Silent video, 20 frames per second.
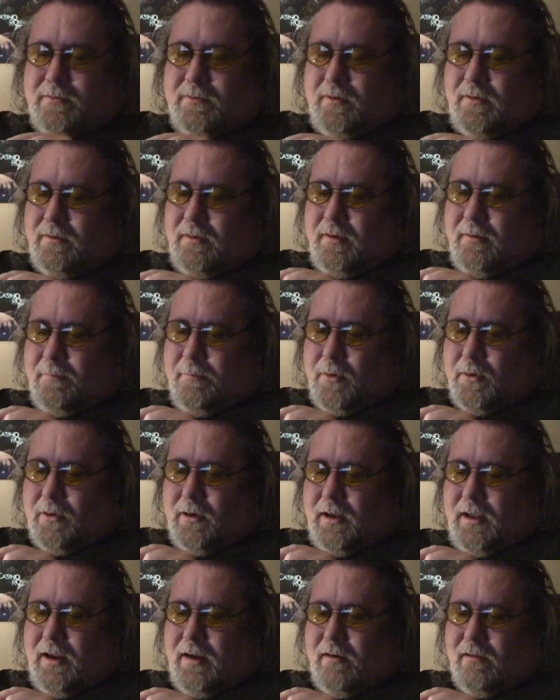do your
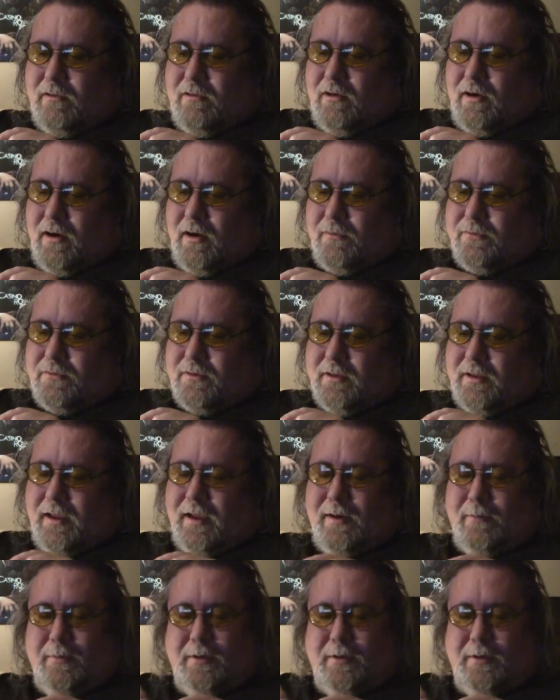model aircrafts and that.